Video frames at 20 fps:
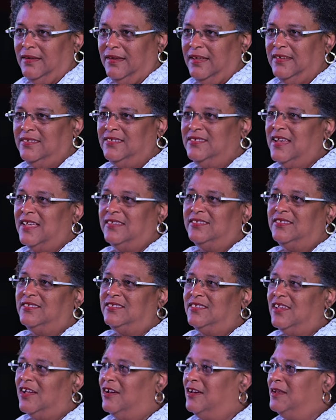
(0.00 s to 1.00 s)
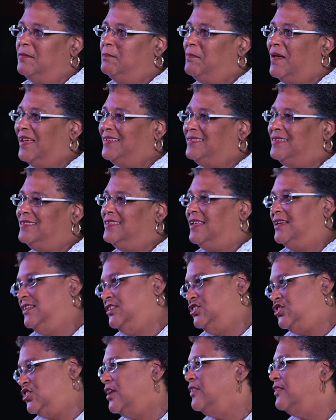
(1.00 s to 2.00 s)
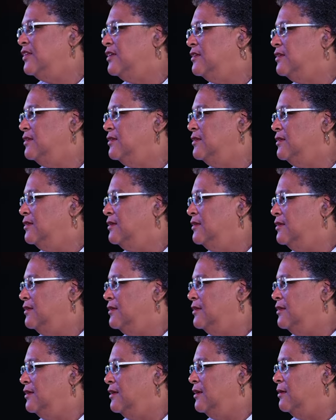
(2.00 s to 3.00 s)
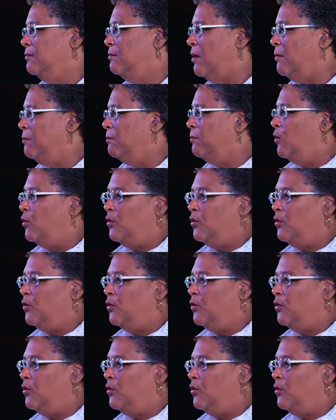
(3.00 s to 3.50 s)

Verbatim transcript: is necessarily better than each other, but